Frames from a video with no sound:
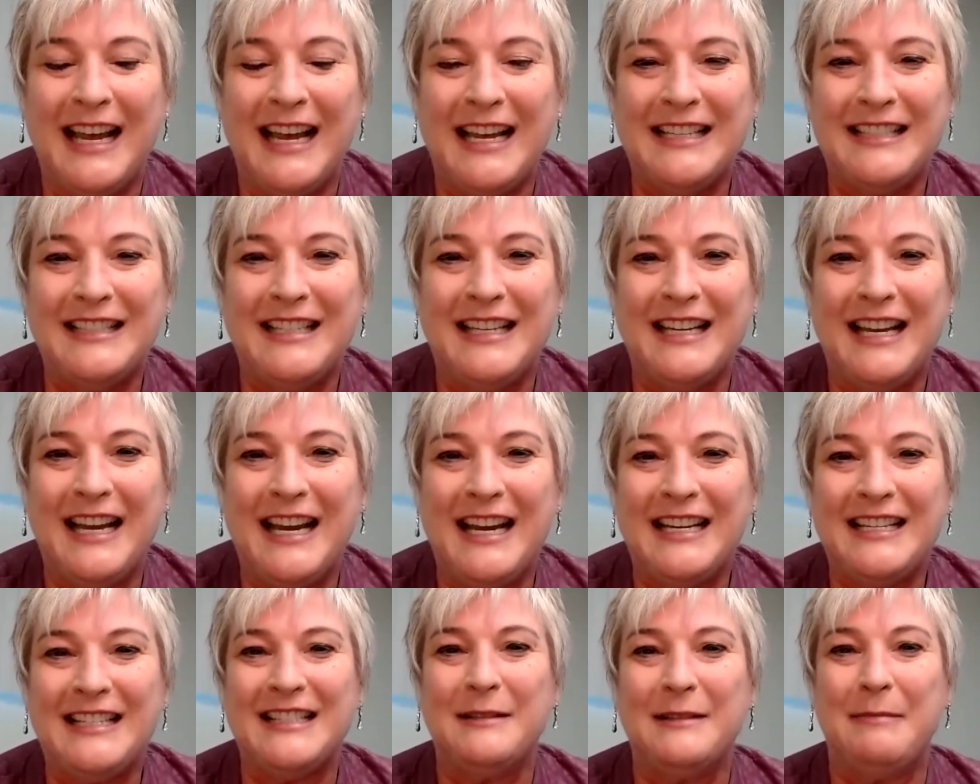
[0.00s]
And
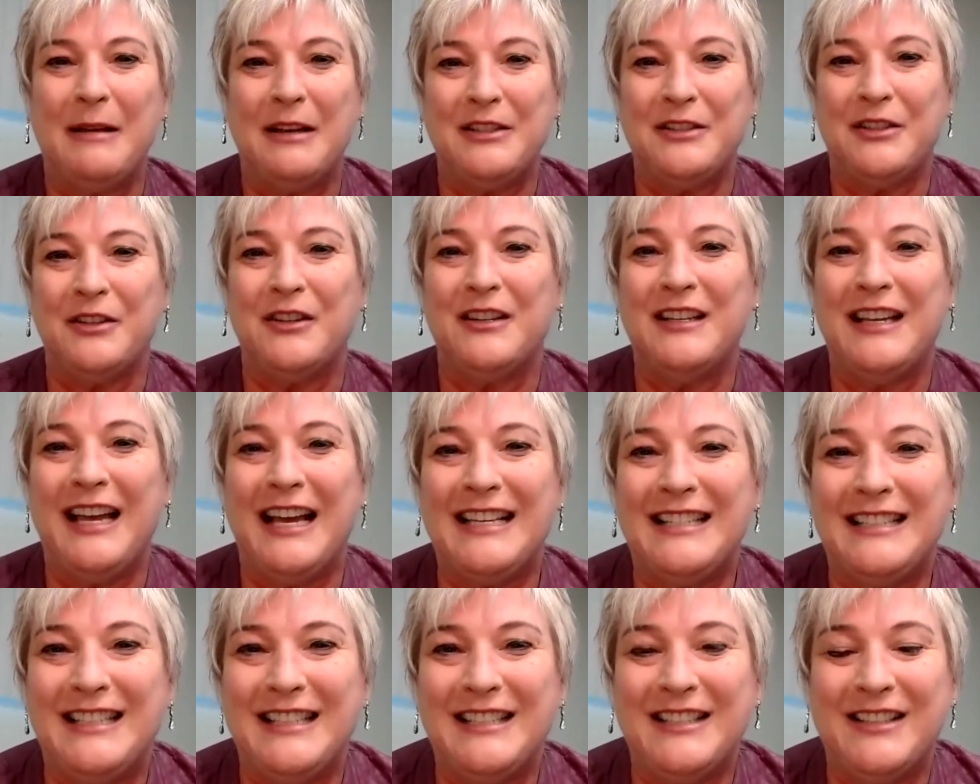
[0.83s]
today's special
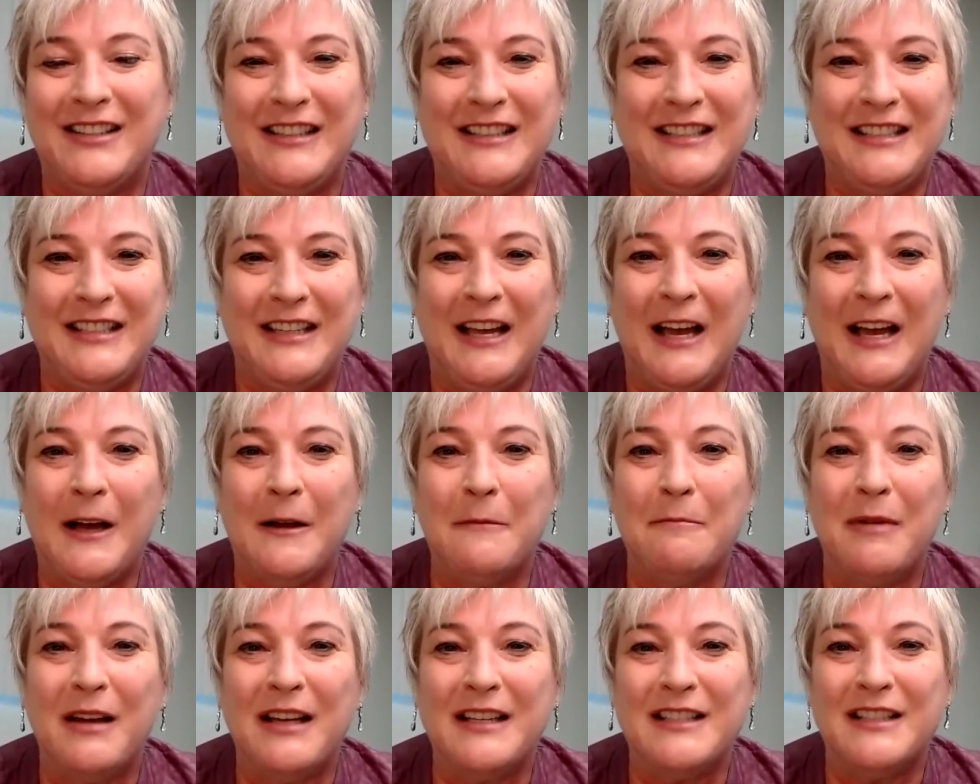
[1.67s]
guest is going to
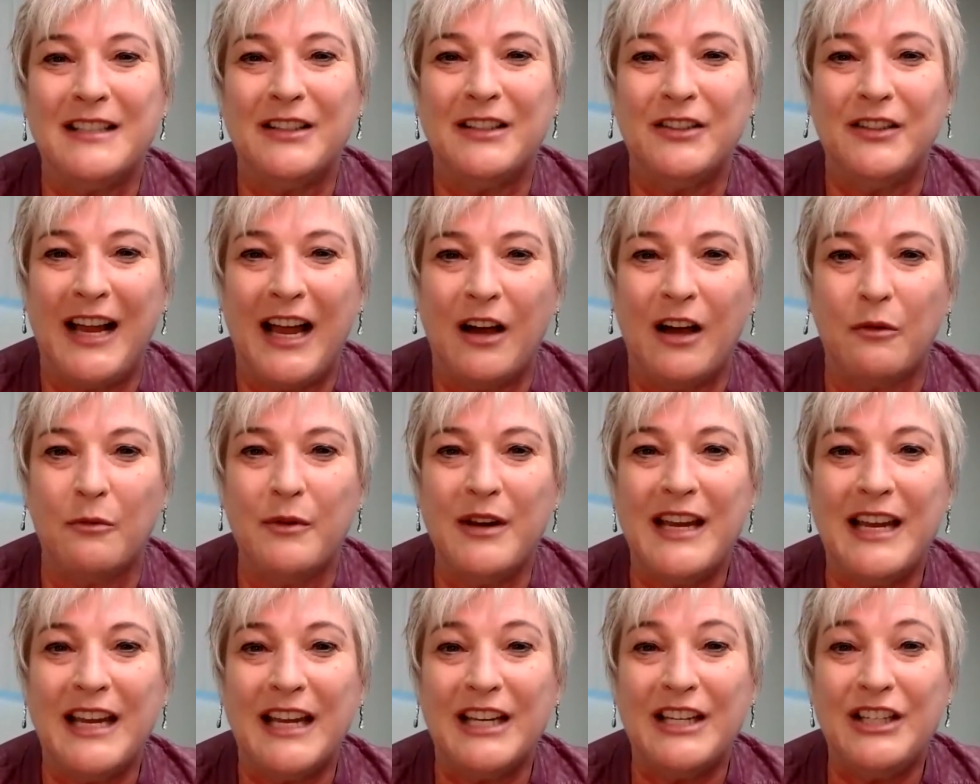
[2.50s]
help us learn how
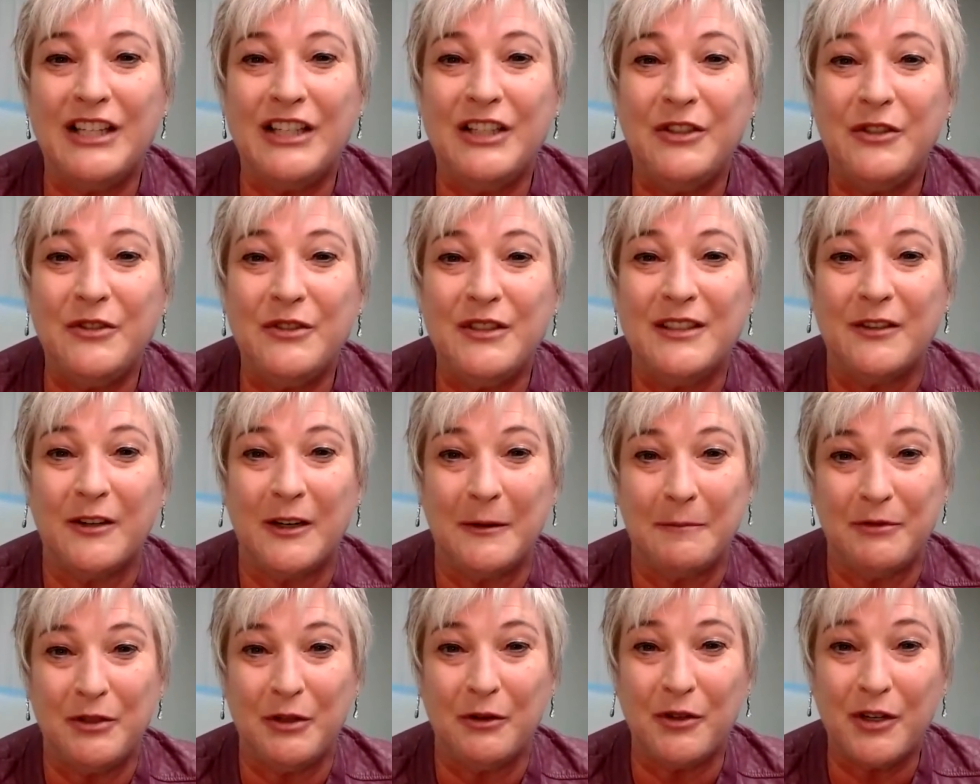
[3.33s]
we can use
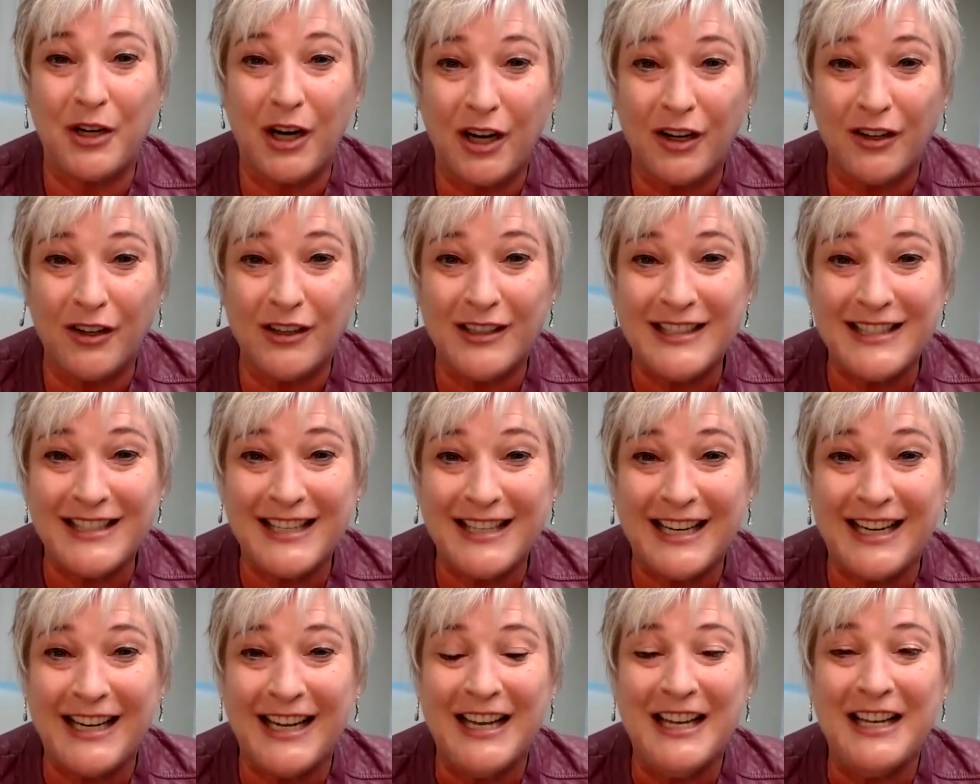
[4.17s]

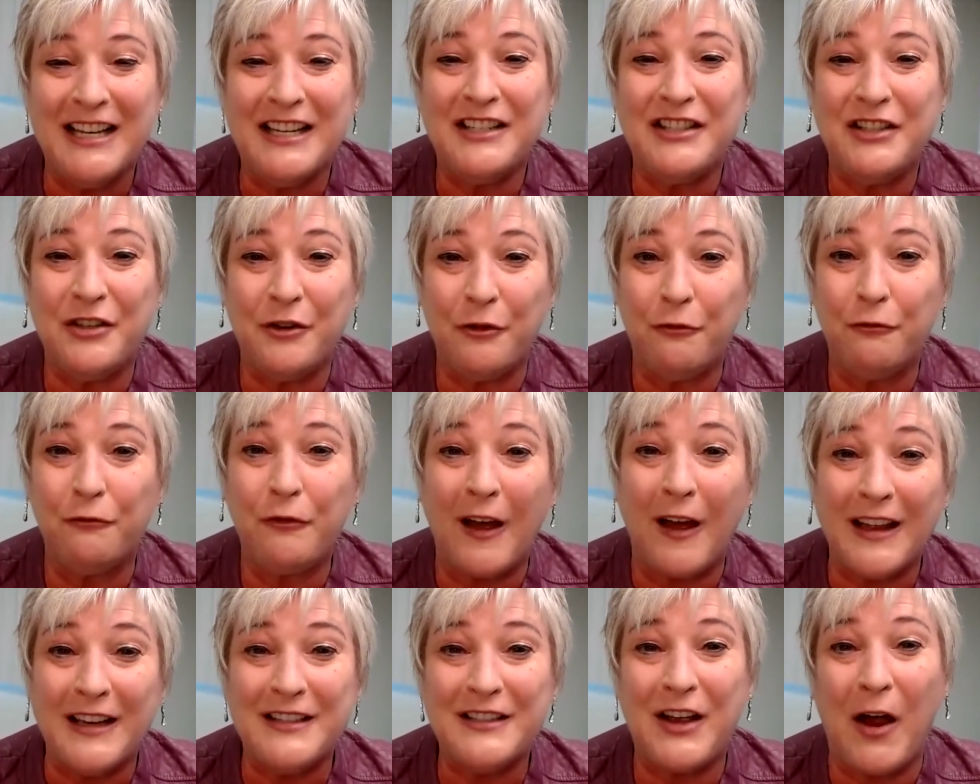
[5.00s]
cryptocurrency to
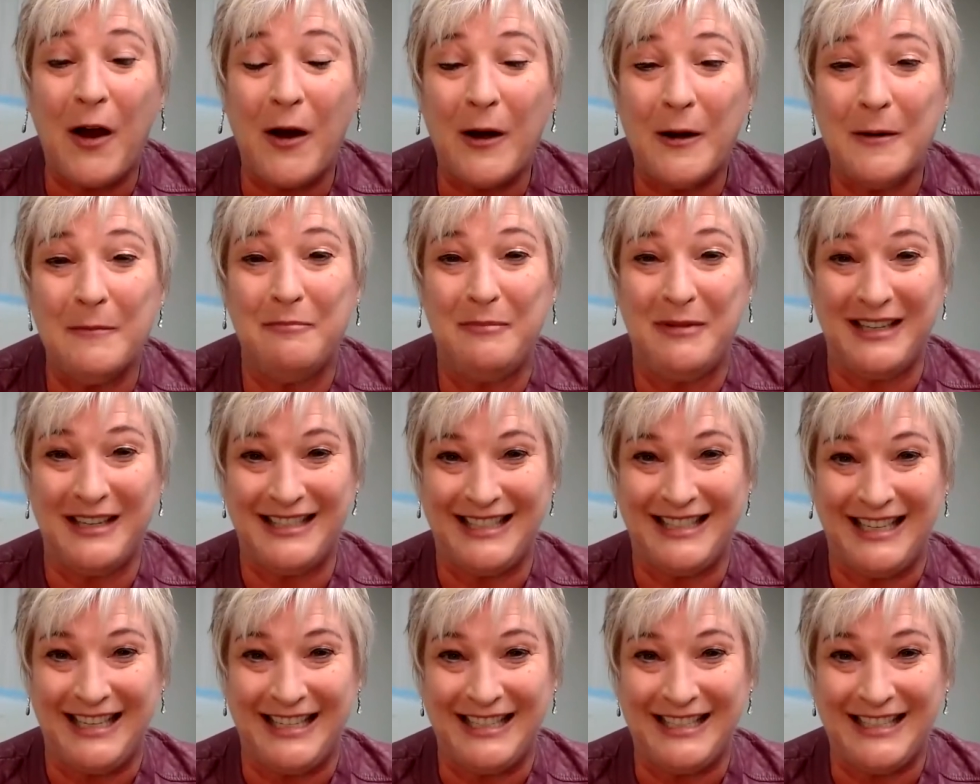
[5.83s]
fund our
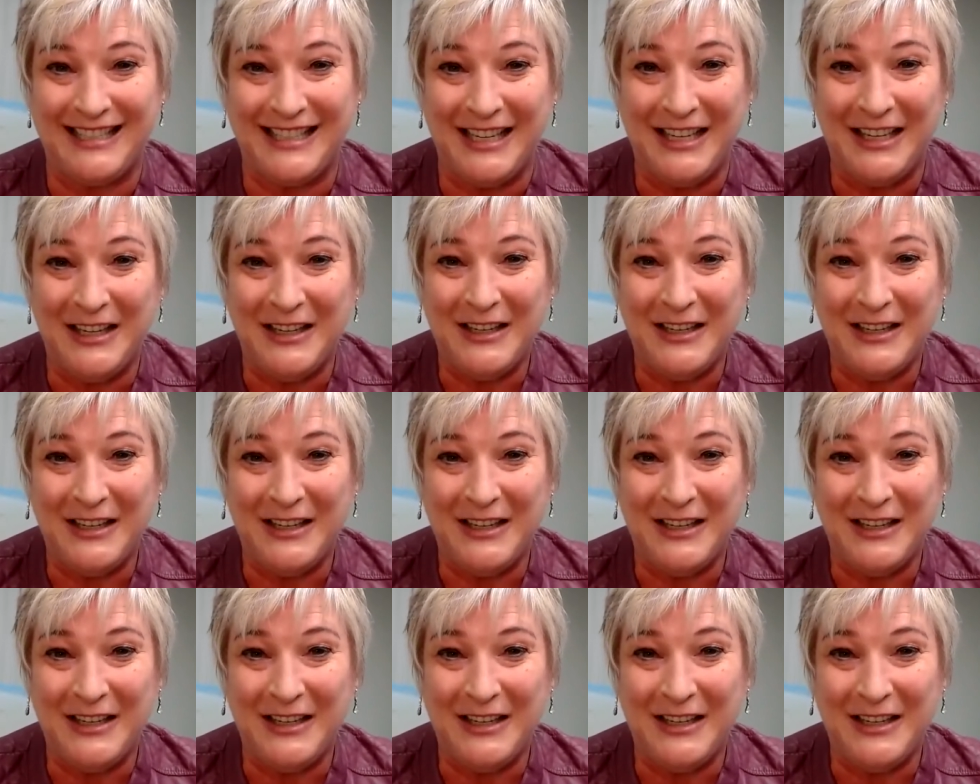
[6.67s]
business.